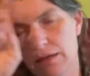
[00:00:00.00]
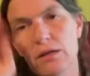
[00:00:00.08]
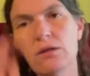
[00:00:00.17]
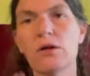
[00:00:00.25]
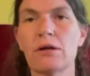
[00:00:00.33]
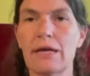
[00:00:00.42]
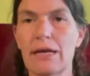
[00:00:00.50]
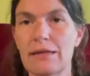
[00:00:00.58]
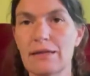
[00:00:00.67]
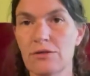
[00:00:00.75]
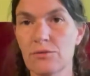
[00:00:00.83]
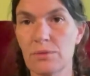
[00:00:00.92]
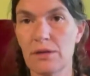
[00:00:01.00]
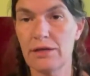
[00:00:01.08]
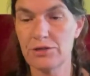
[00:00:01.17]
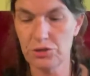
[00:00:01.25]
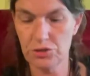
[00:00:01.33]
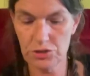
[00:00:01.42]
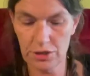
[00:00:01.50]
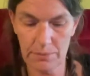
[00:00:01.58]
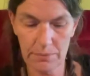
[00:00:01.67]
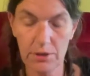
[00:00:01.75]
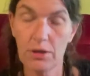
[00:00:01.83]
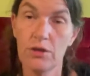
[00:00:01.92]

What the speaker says: a look at this relationship.